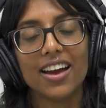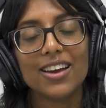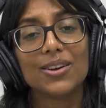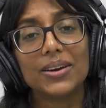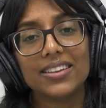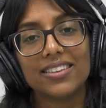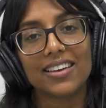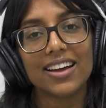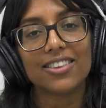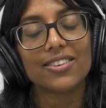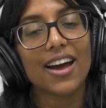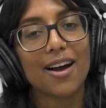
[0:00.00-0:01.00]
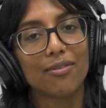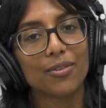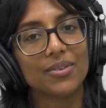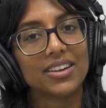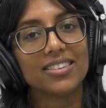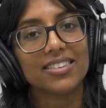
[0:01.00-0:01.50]
your insights on
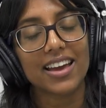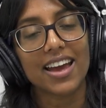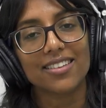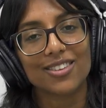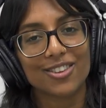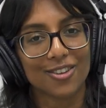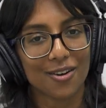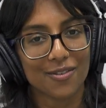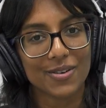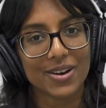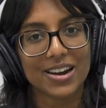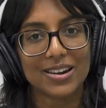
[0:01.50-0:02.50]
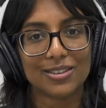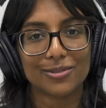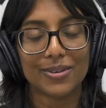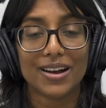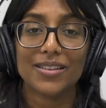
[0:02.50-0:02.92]
affluence and software as well.